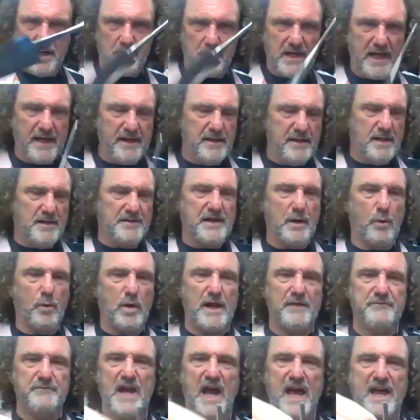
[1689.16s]
Okay, now
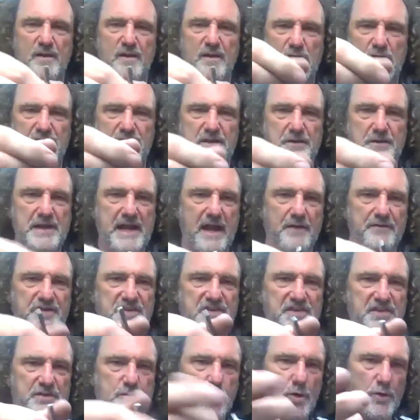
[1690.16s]
what I've got on there now,
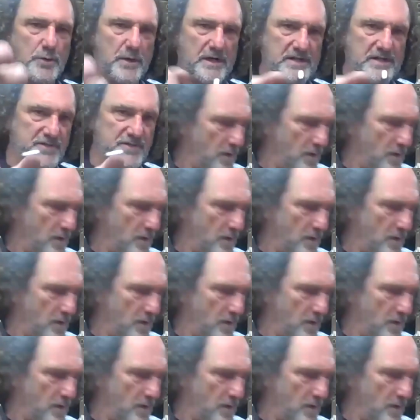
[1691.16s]
this is a 1/4-inch